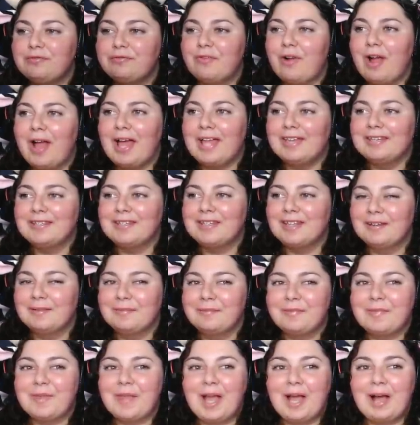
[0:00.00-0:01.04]
friend.
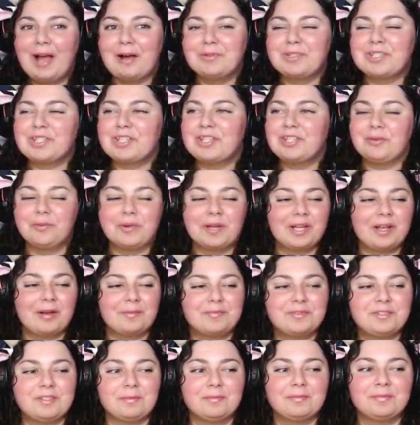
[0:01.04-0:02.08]
I was queuing
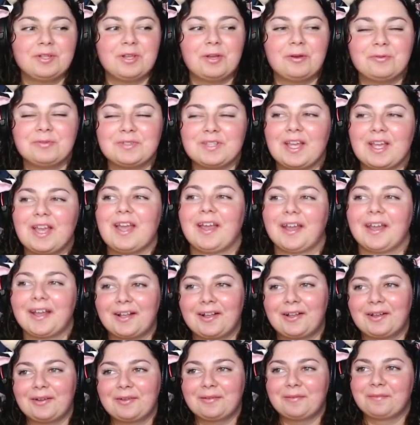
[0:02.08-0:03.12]
up some
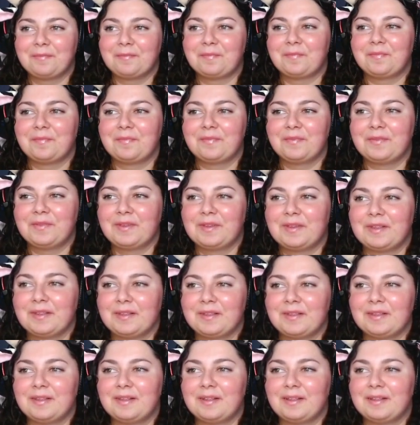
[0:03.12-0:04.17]
music.
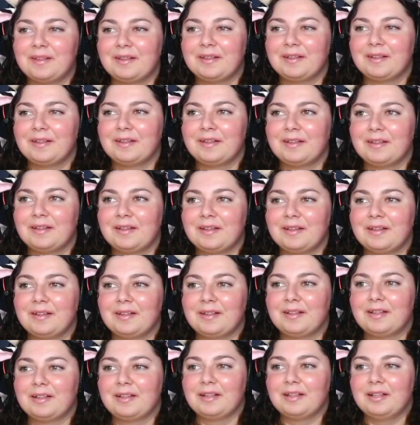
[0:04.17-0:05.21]
Royal
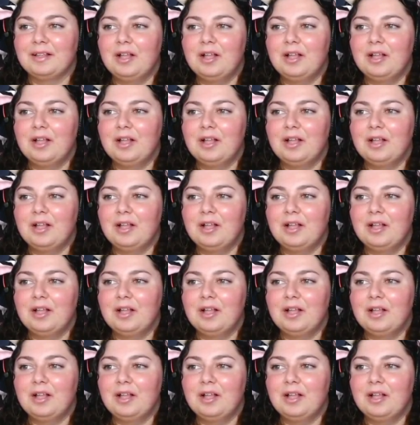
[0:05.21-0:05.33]
ball.